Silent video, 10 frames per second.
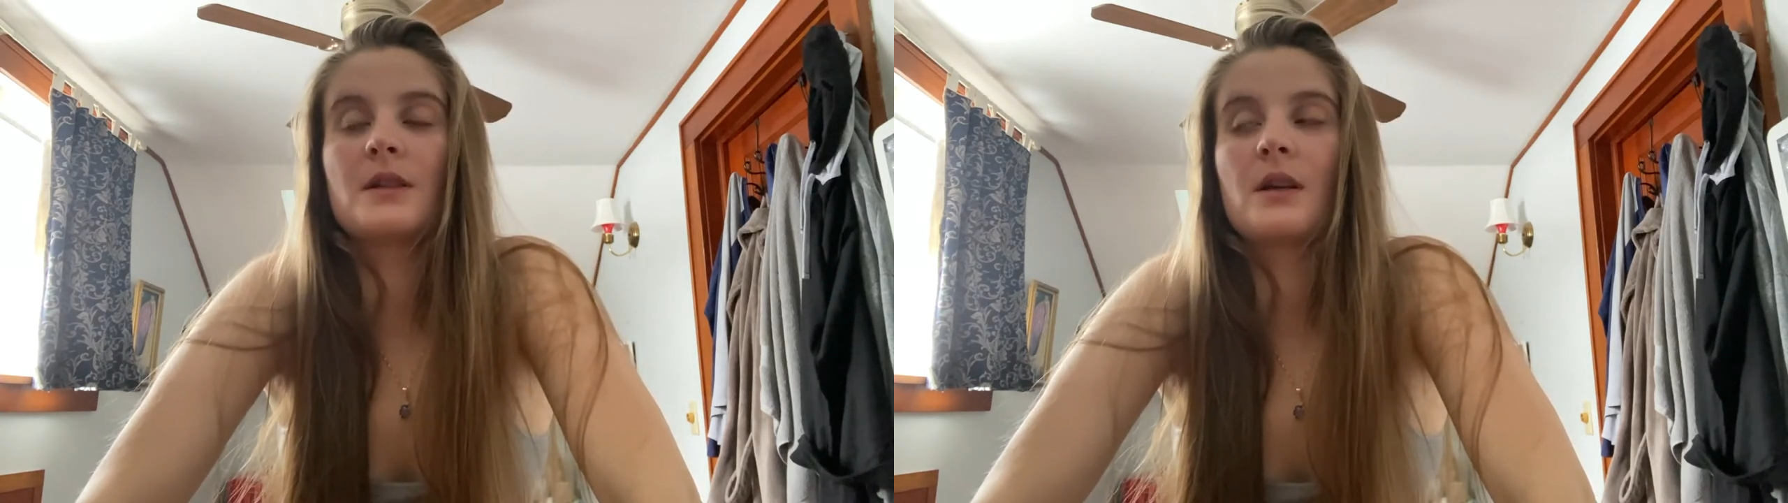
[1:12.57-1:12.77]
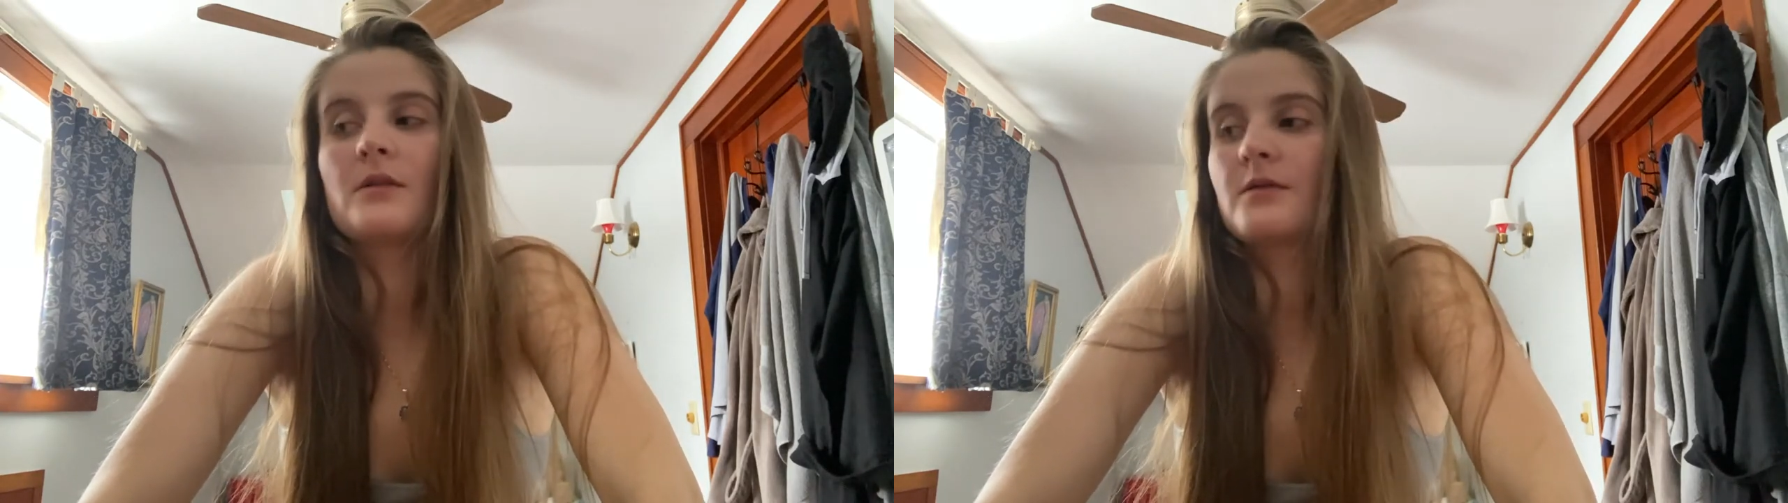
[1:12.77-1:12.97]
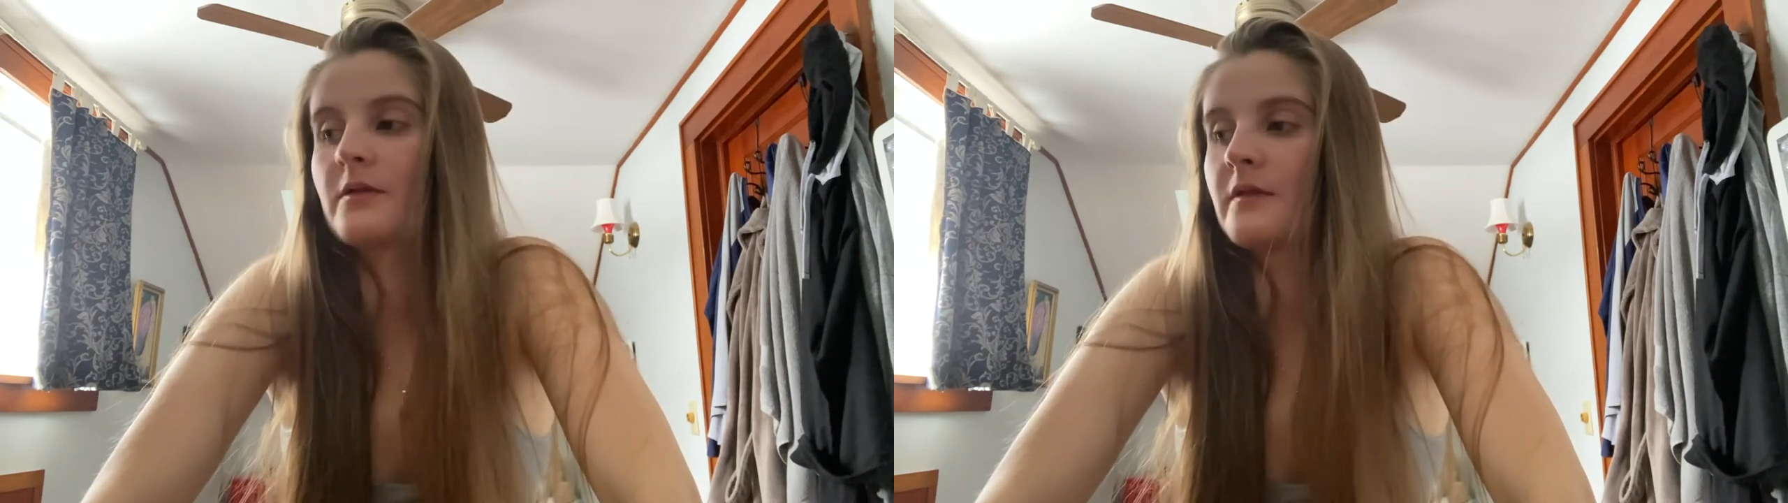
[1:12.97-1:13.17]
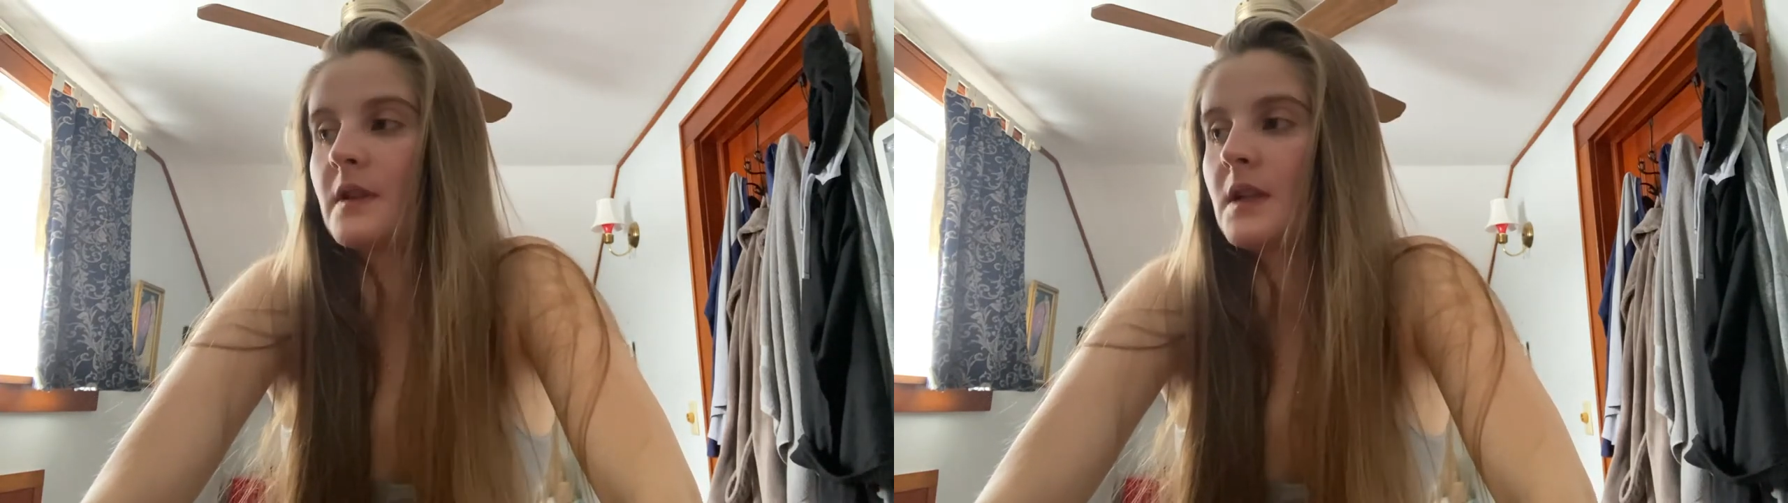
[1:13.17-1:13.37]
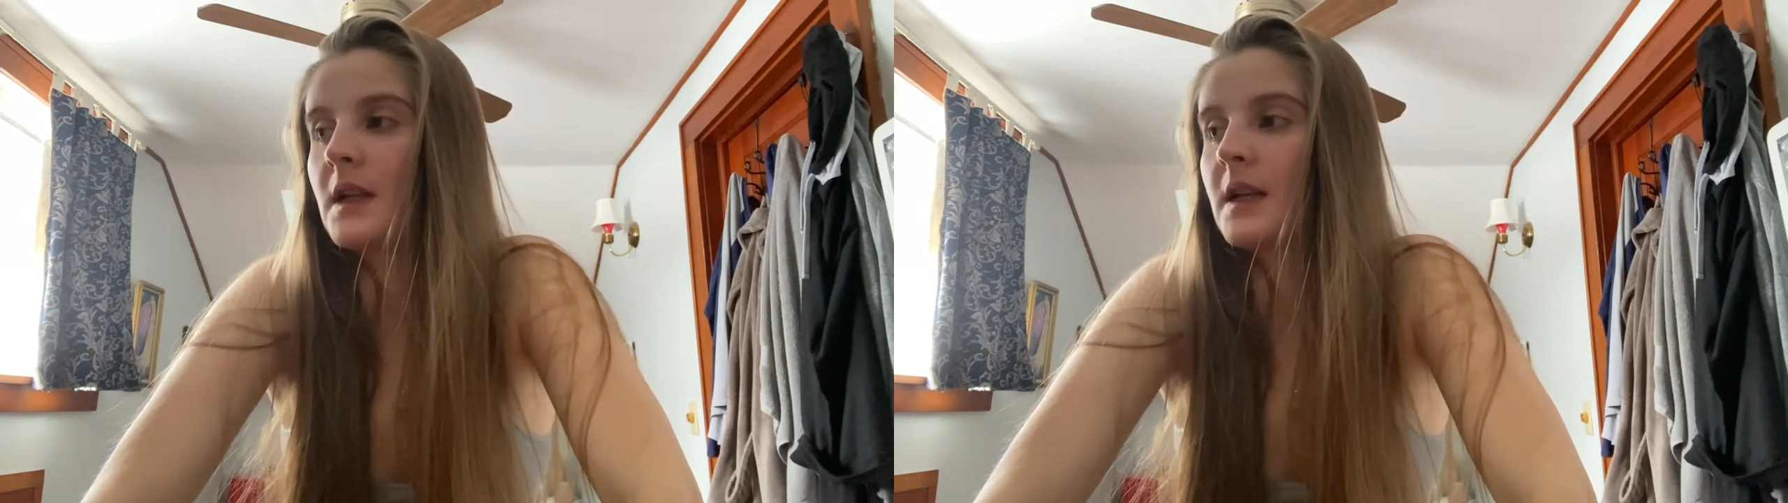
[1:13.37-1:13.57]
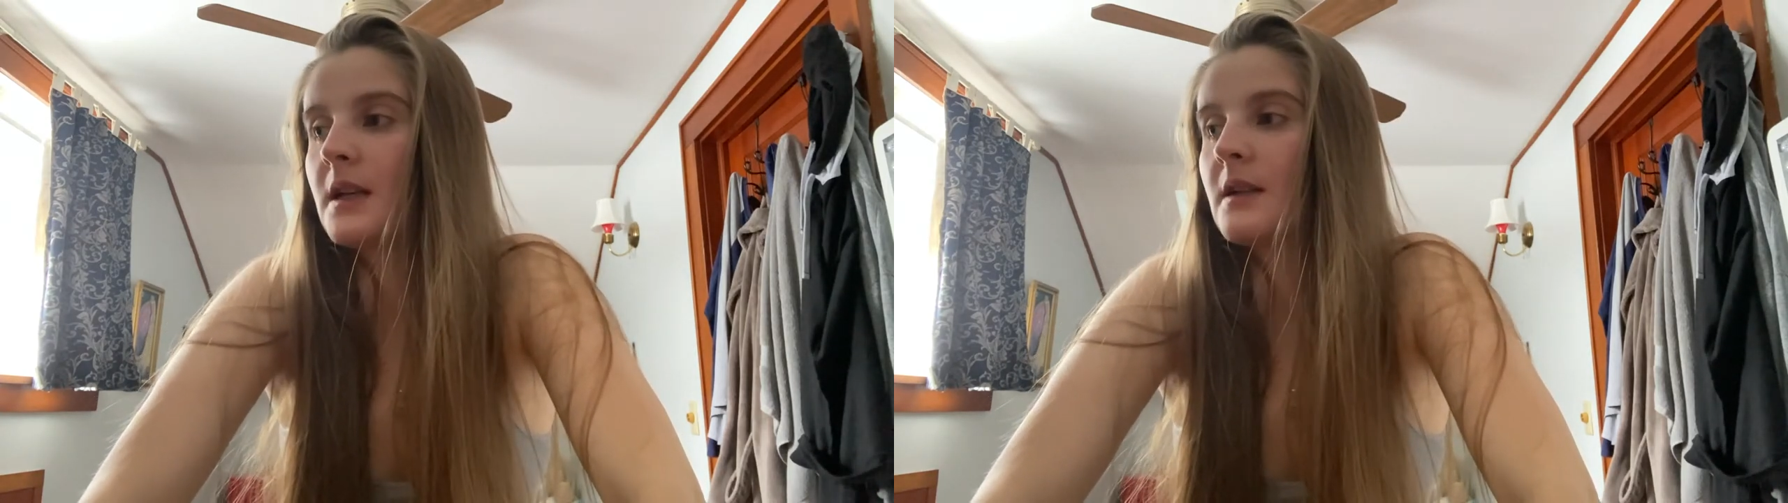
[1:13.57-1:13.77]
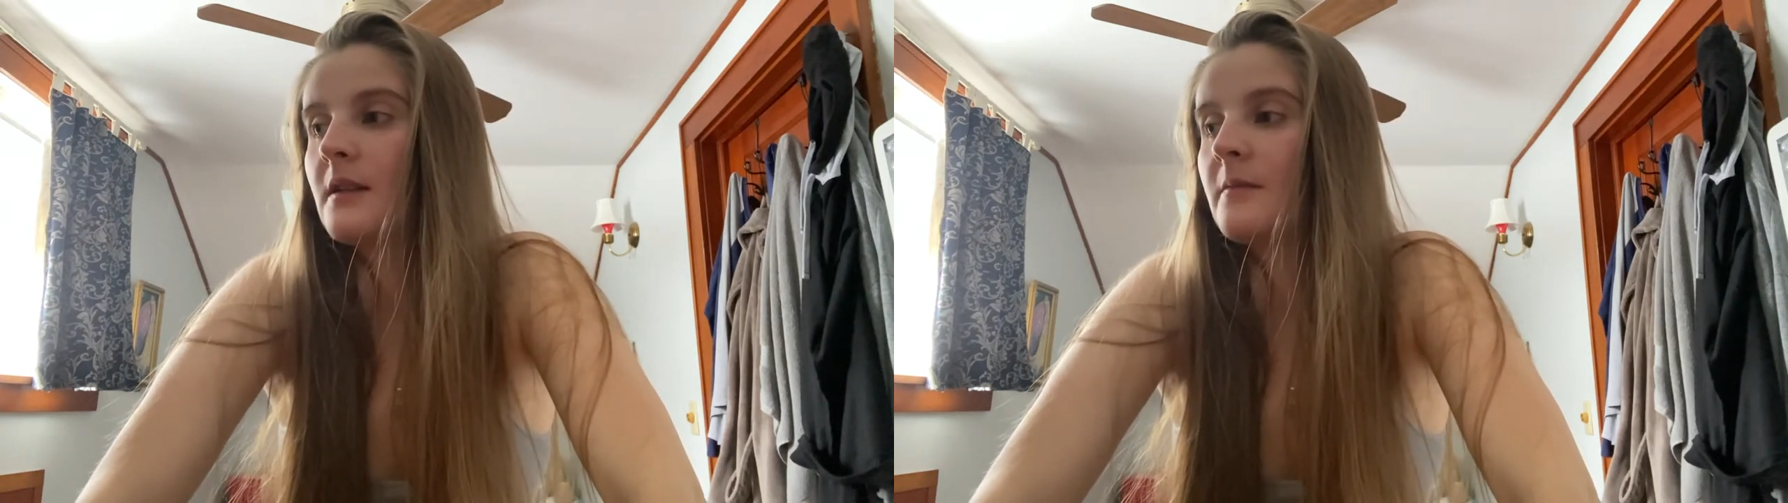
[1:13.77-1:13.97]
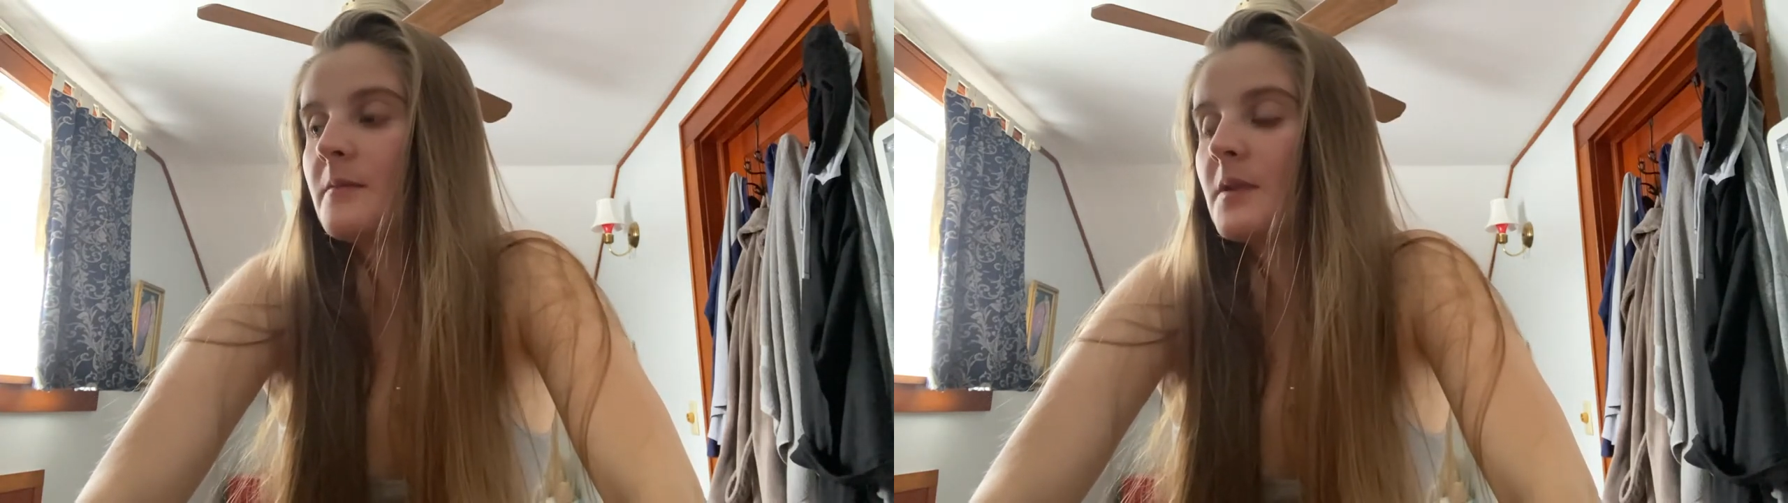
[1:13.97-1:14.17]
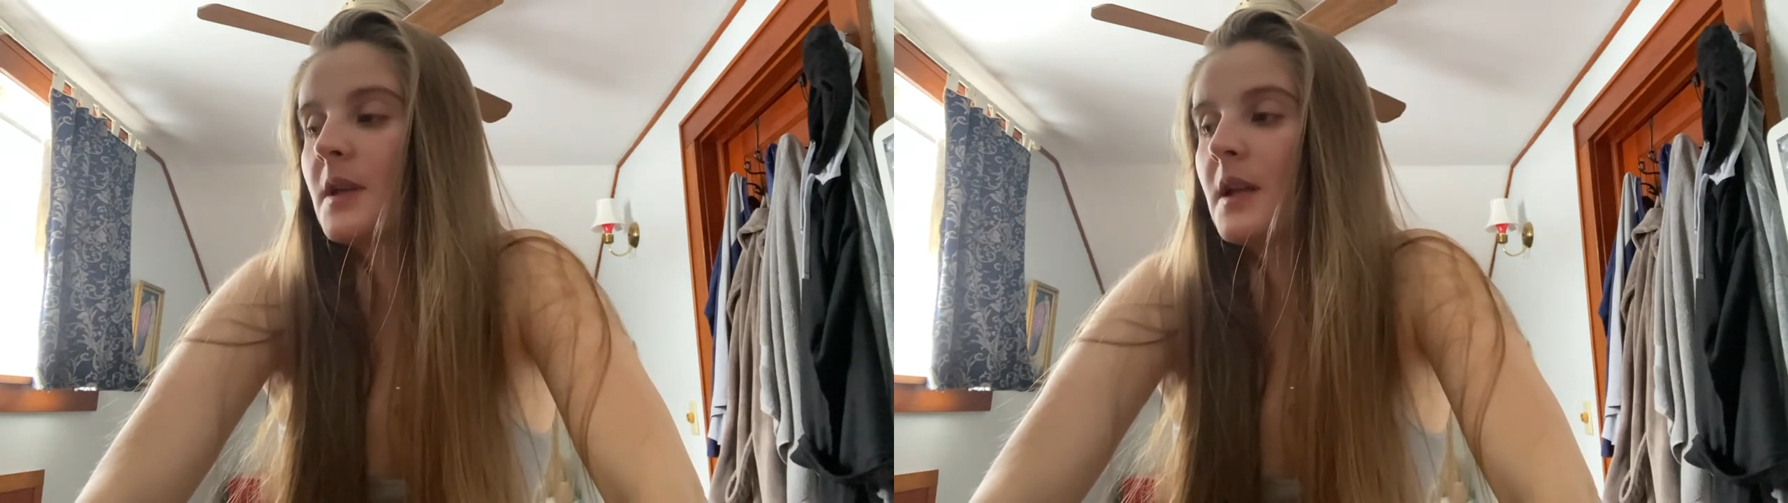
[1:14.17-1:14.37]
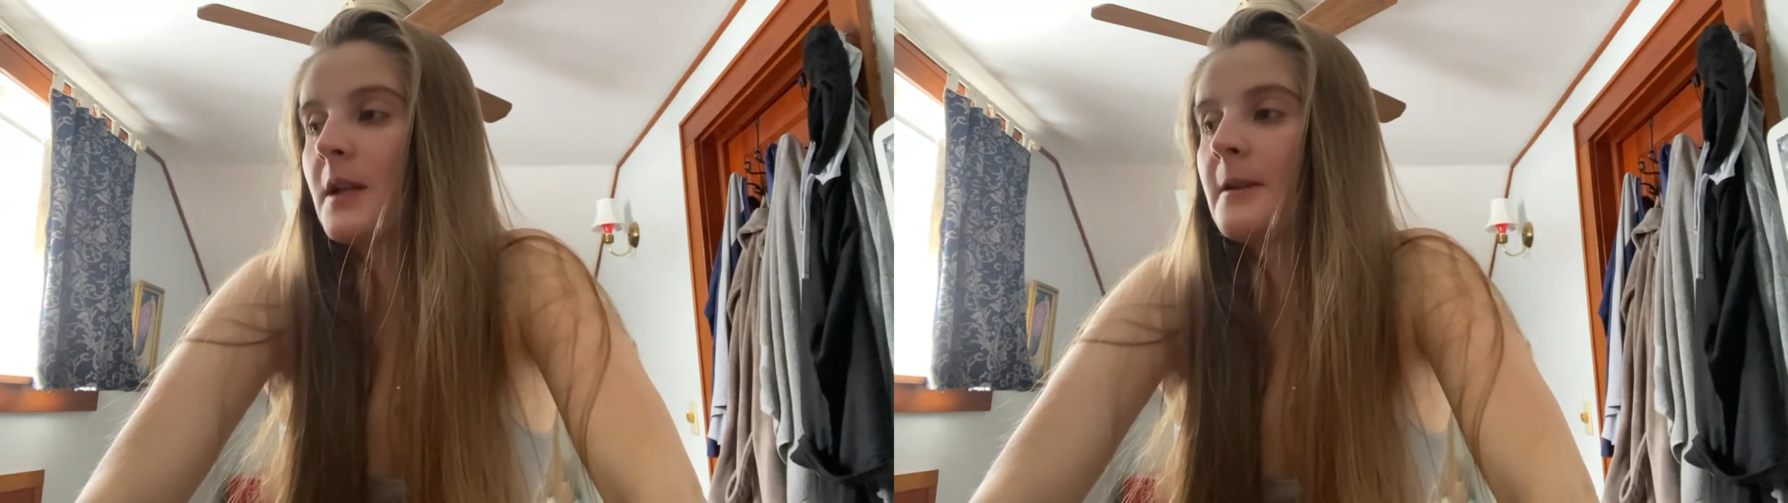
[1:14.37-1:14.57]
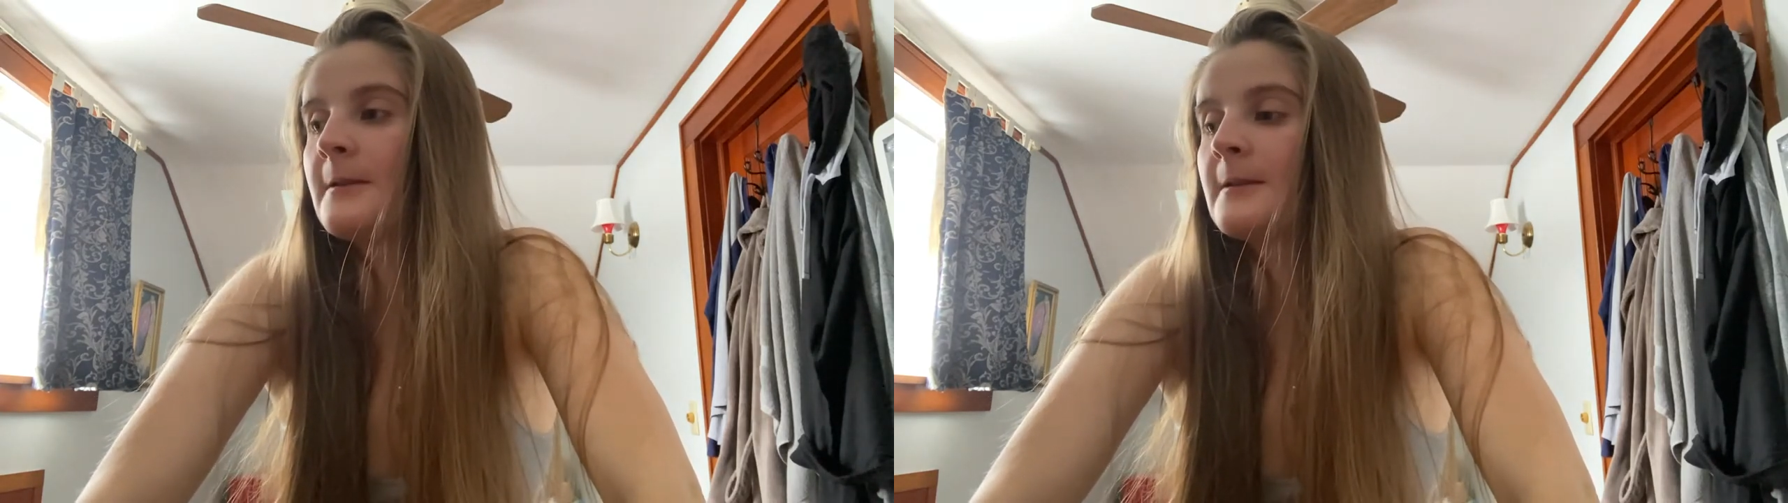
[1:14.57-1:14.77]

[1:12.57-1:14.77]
I also feel like I'm pretty